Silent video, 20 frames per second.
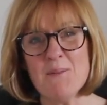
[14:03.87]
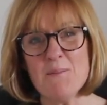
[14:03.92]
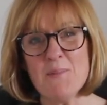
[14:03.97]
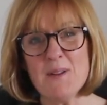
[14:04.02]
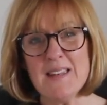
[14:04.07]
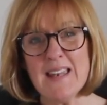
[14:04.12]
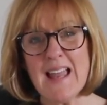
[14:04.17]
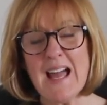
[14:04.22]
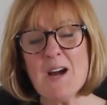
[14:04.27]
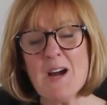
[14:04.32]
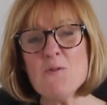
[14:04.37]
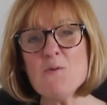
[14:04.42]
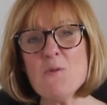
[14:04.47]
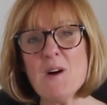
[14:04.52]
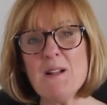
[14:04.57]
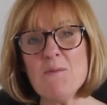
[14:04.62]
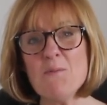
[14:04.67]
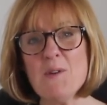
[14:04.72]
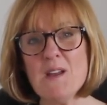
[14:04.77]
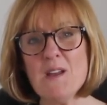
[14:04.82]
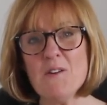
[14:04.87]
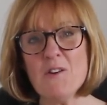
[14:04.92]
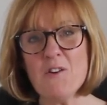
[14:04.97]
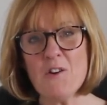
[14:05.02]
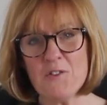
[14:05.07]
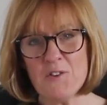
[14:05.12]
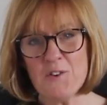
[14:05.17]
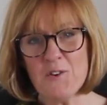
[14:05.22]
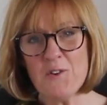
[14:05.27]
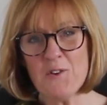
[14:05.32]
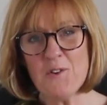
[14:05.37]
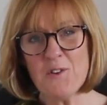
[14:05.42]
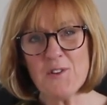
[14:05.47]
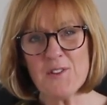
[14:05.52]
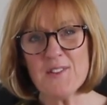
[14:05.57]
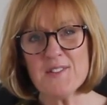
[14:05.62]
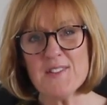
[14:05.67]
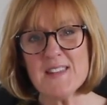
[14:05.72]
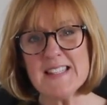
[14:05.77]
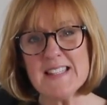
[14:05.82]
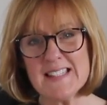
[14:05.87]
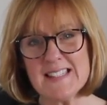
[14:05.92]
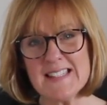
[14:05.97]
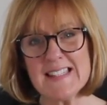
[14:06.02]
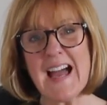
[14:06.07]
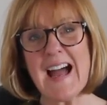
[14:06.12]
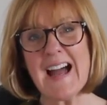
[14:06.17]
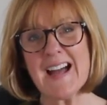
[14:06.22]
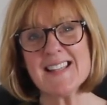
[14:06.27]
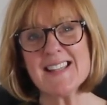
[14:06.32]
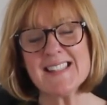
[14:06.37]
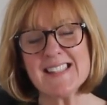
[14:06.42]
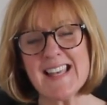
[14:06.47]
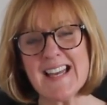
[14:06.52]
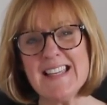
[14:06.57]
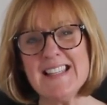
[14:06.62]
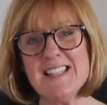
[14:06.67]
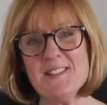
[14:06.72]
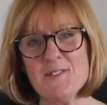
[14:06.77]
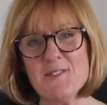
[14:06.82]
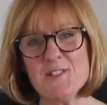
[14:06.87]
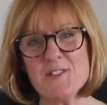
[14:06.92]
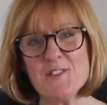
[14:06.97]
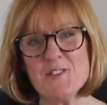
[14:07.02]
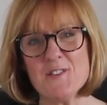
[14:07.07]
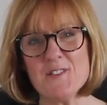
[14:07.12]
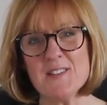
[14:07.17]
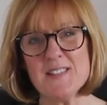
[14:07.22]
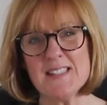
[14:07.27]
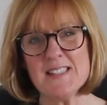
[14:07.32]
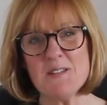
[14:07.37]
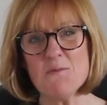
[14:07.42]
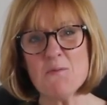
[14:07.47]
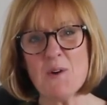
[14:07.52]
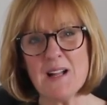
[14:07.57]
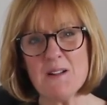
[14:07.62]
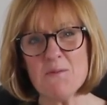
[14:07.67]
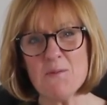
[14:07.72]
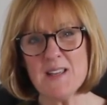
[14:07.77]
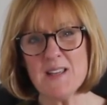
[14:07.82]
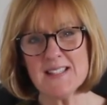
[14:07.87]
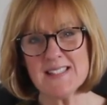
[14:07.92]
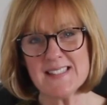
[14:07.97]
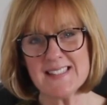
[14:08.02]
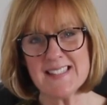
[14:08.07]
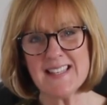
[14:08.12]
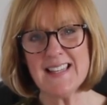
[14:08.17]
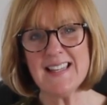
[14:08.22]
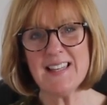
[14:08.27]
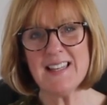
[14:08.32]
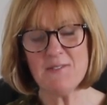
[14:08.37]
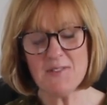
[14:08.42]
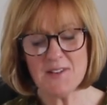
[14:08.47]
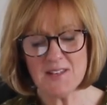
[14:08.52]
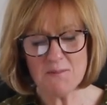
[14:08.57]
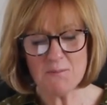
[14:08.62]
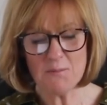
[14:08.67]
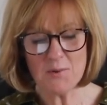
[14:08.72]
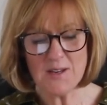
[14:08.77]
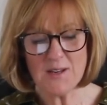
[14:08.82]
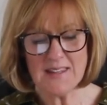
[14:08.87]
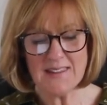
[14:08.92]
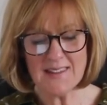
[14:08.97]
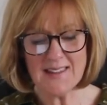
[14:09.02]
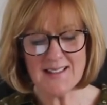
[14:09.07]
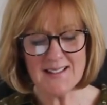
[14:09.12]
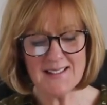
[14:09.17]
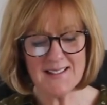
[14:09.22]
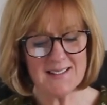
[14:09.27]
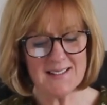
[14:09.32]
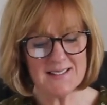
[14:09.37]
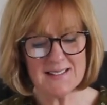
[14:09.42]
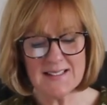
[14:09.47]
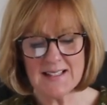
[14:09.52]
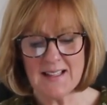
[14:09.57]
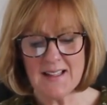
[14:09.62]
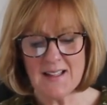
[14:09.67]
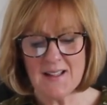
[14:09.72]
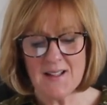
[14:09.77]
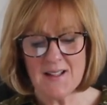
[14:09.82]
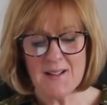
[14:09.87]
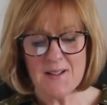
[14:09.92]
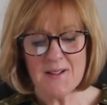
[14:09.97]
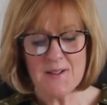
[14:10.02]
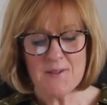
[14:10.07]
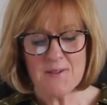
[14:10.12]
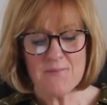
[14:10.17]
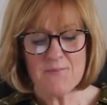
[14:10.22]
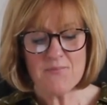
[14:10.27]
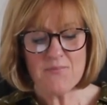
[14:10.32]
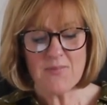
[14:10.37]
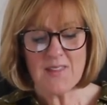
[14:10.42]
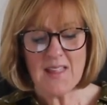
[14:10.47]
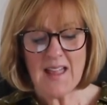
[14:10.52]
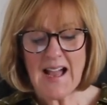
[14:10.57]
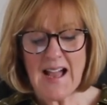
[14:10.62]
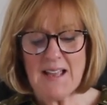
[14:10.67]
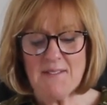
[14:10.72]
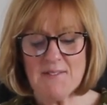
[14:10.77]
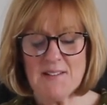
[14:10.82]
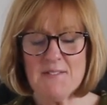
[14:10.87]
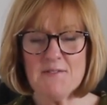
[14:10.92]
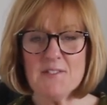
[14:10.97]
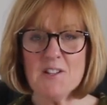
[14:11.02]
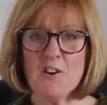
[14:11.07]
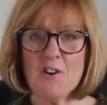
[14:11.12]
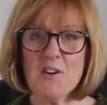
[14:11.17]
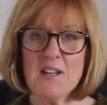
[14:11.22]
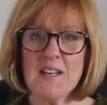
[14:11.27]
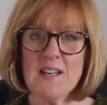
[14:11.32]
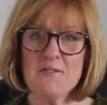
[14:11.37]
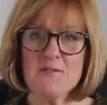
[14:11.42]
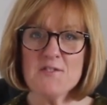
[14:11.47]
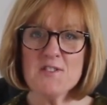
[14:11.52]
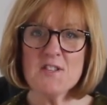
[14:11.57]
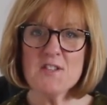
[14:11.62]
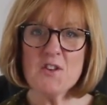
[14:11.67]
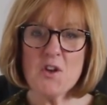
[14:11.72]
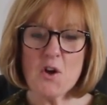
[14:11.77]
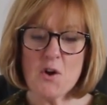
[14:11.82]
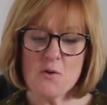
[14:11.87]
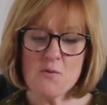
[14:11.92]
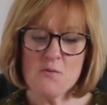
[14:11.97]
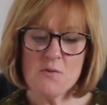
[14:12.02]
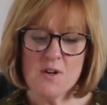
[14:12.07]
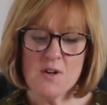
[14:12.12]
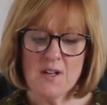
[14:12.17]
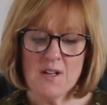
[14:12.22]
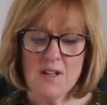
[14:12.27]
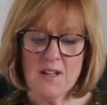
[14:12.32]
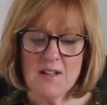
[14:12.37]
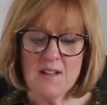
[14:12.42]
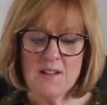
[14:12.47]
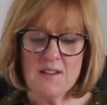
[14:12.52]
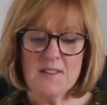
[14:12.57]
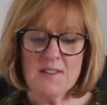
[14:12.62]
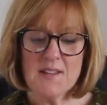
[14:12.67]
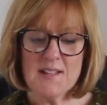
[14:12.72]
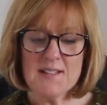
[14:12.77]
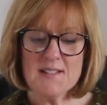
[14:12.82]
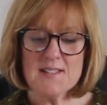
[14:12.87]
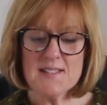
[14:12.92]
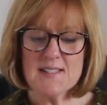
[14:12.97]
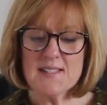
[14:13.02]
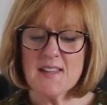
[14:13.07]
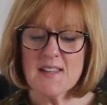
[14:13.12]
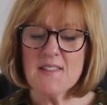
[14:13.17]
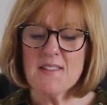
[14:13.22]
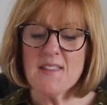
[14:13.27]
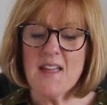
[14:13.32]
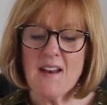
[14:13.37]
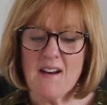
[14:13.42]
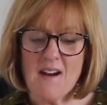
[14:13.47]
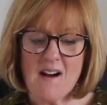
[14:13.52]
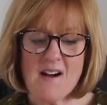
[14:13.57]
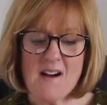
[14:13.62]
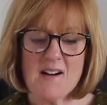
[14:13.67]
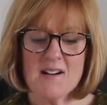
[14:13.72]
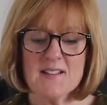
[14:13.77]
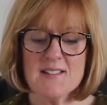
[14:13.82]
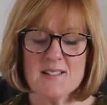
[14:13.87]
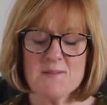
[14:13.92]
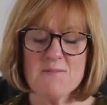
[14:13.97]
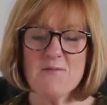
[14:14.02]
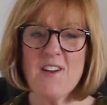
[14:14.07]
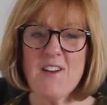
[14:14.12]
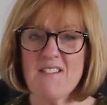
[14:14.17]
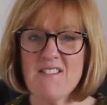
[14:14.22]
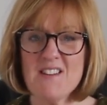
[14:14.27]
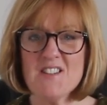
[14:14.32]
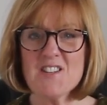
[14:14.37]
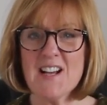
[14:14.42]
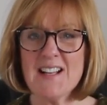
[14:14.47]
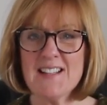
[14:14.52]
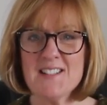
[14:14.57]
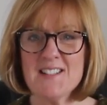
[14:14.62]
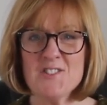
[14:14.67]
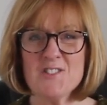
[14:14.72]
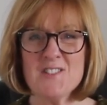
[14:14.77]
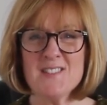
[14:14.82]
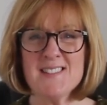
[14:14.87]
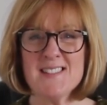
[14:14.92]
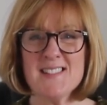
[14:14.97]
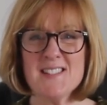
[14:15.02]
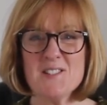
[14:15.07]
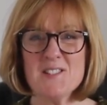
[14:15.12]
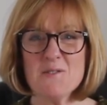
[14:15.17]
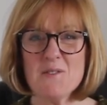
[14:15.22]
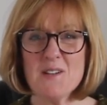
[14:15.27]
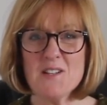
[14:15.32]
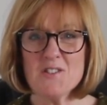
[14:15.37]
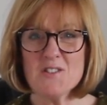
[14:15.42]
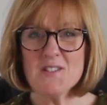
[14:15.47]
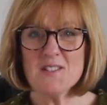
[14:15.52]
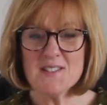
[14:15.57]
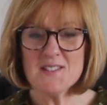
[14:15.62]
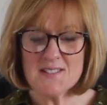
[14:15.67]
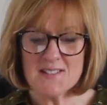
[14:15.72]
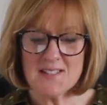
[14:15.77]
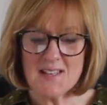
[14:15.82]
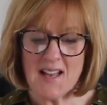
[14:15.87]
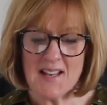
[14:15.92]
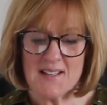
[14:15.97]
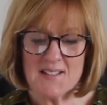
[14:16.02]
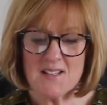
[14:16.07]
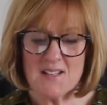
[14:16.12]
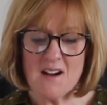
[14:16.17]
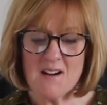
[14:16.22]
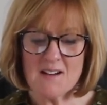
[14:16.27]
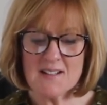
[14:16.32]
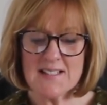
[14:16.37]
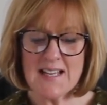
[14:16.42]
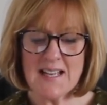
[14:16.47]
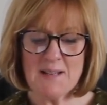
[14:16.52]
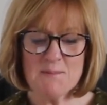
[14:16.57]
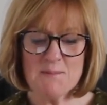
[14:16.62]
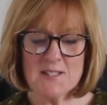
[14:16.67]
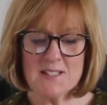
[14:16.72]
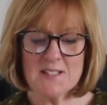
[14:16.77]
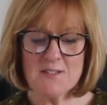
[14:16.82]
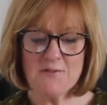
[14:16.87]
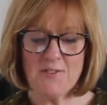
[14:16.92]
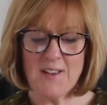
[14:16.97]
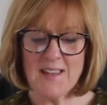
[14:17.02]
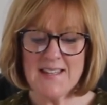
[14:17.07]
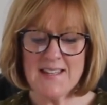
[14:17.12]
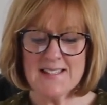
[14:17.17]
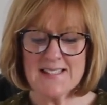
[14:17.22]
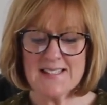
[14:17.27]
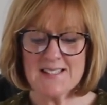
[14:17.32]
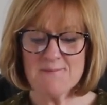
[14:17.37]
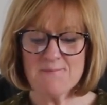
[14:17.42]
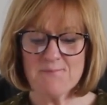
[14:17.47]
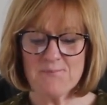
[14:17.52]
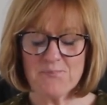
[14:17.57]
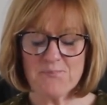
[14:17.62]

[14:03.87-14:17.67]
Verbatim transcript: But now, while we are on earth, this side of eternity, while we are still living and breathing, I've lived long enough to know that there are some very challenging situations and dark times to face.